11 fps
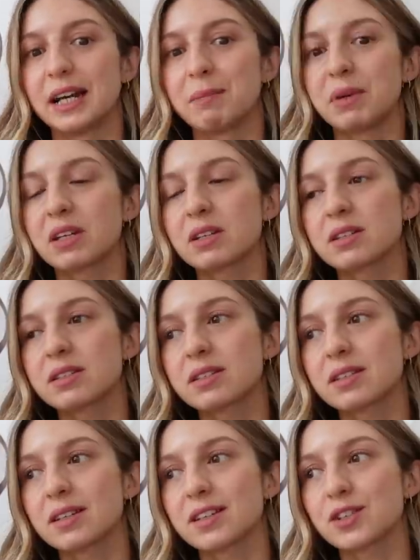
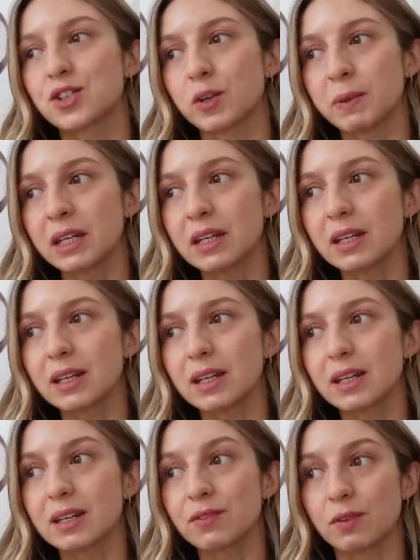because shopping
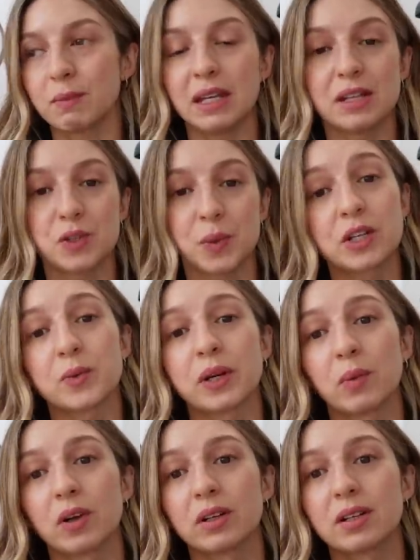for me in
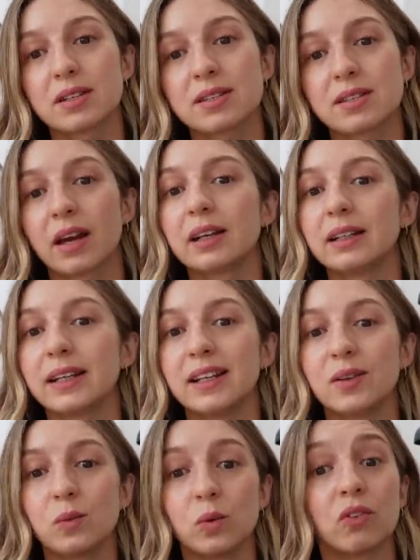2021
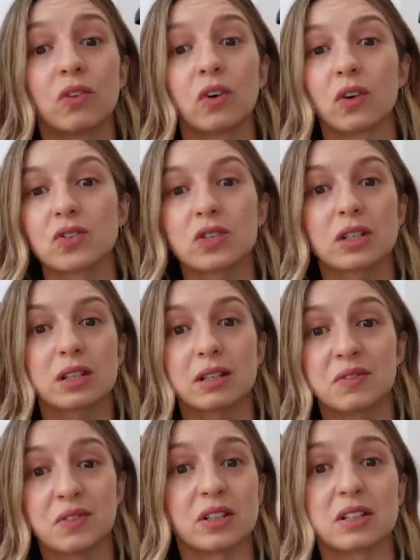certainly was not
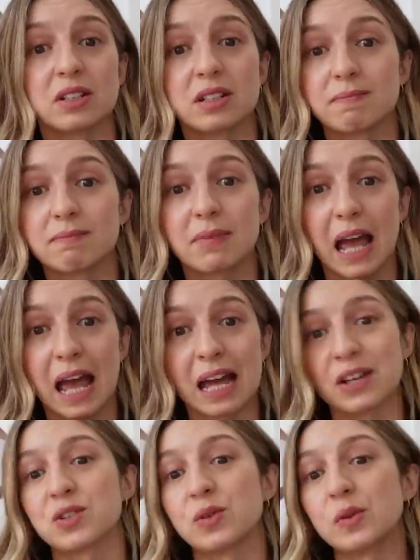considered
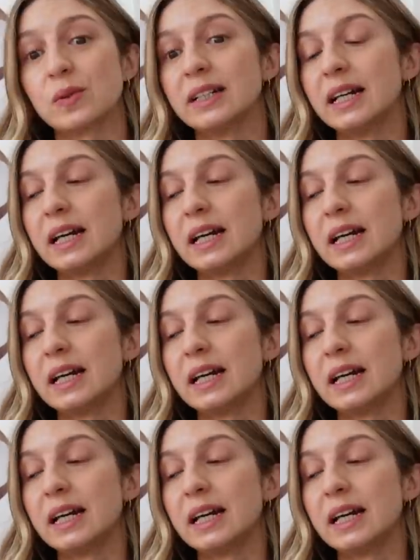at all.